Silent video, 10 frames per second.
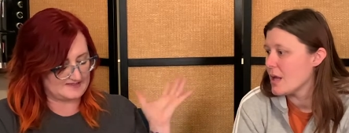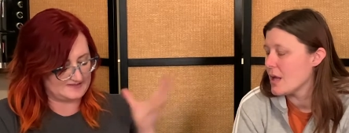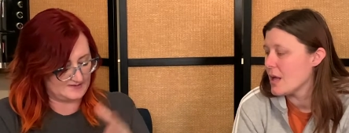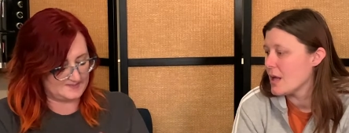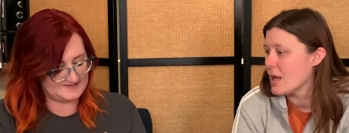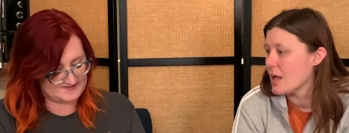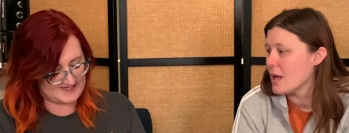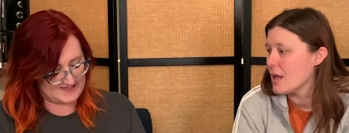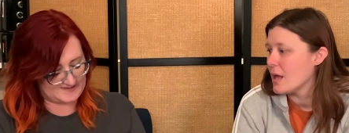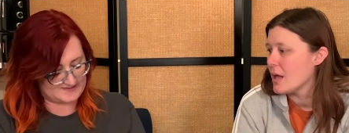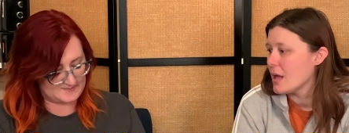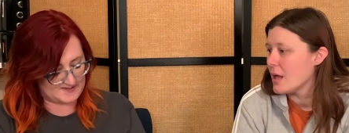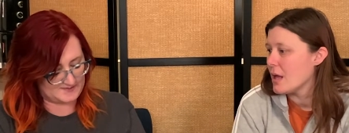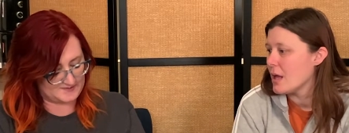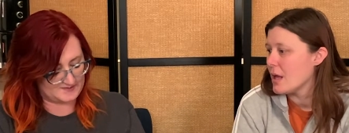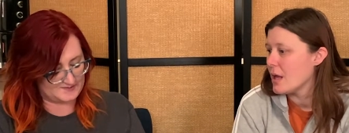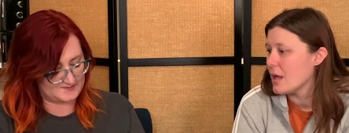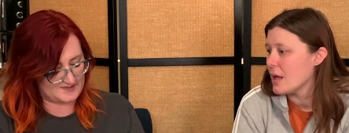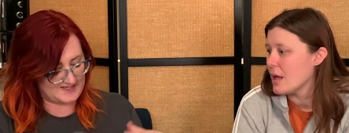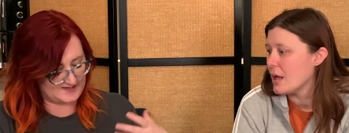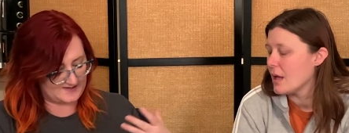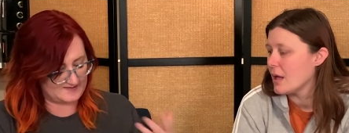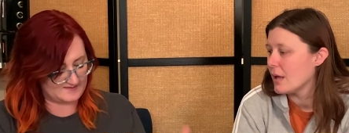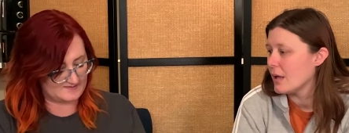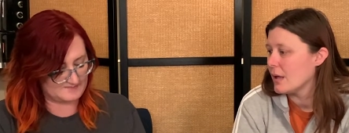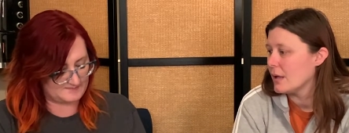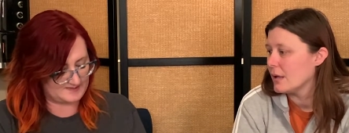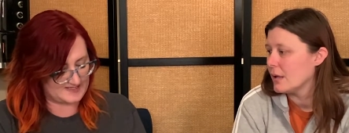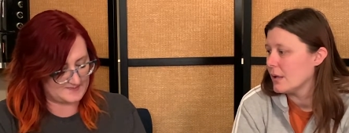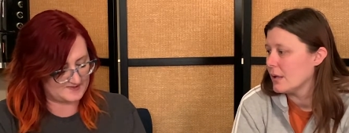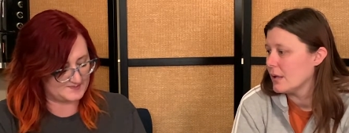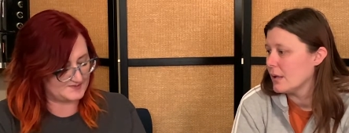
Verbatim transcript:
Speaker 1: a little bit of data about you, and being able to